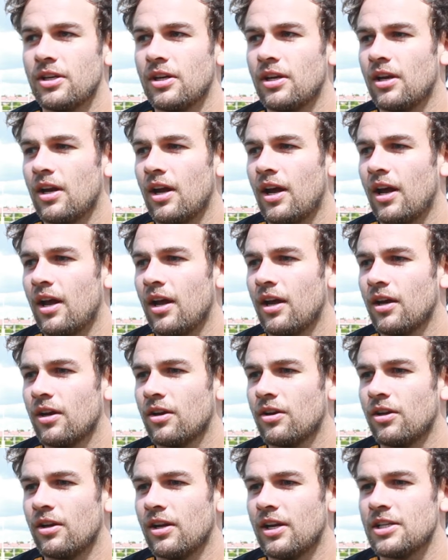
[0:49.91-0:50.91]
and
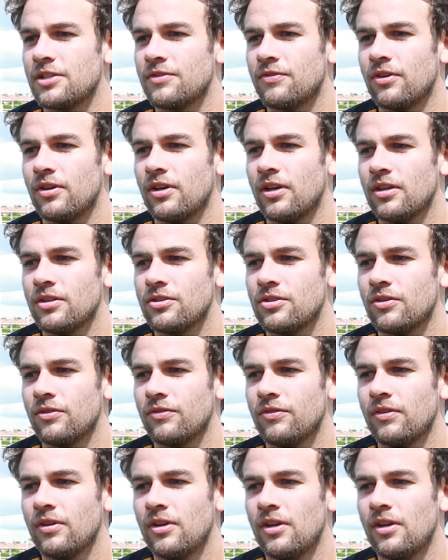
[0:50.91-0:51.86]
couldn't ask for a sort of